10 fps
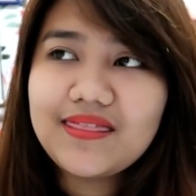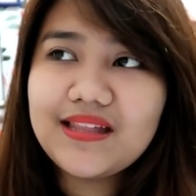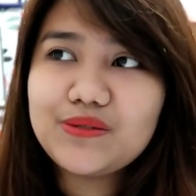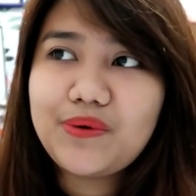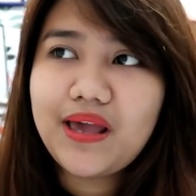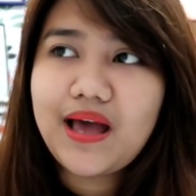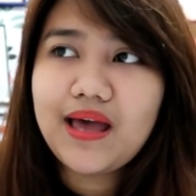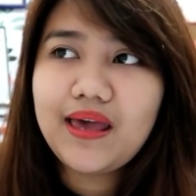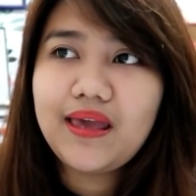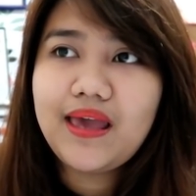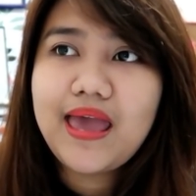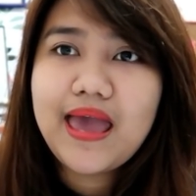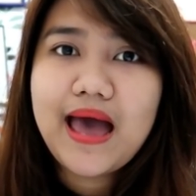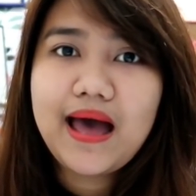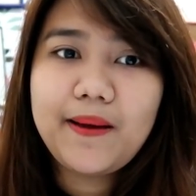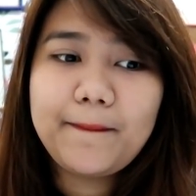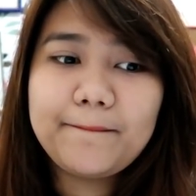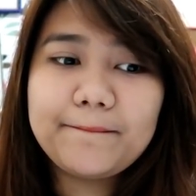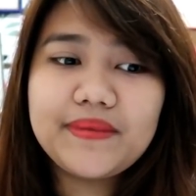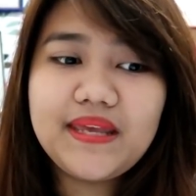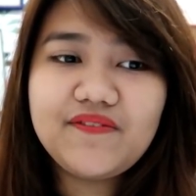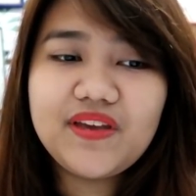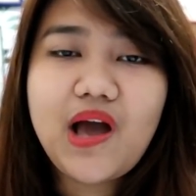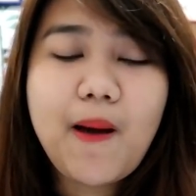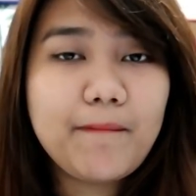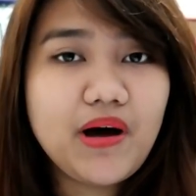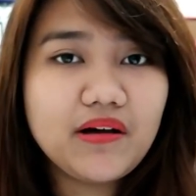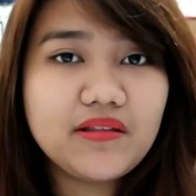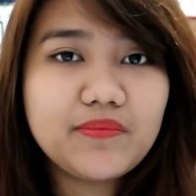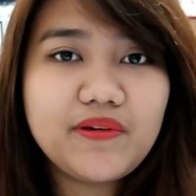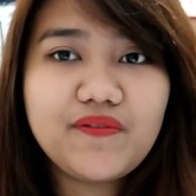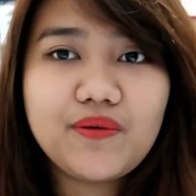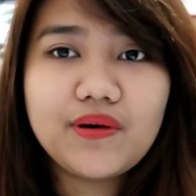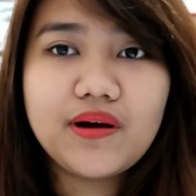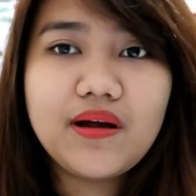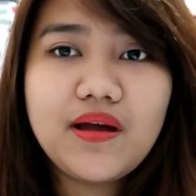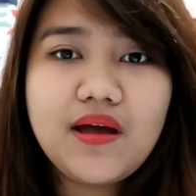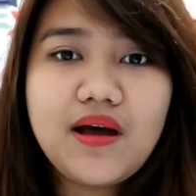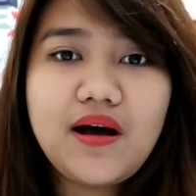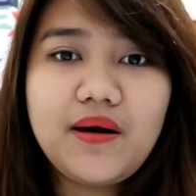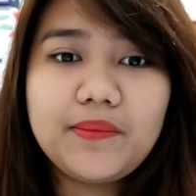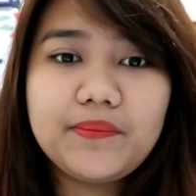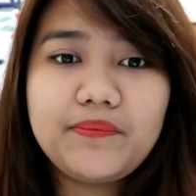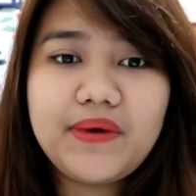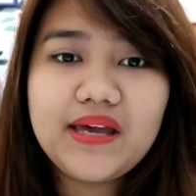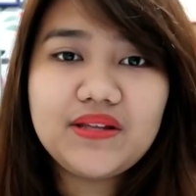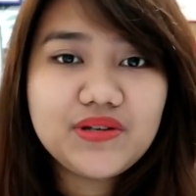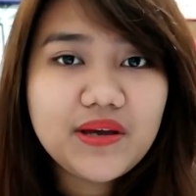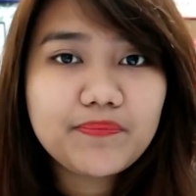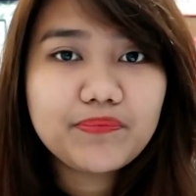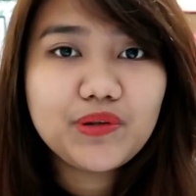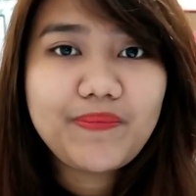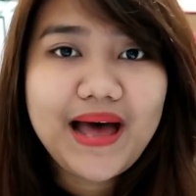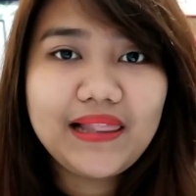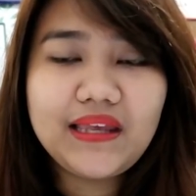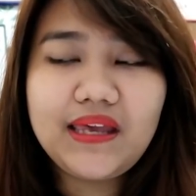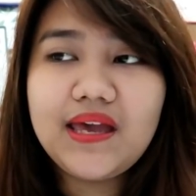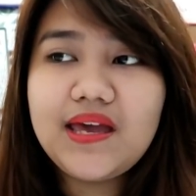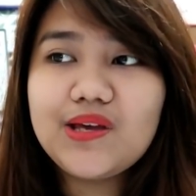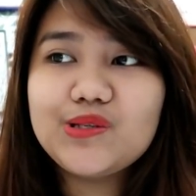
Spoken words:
That's why I am giving a month before my trip to Bali.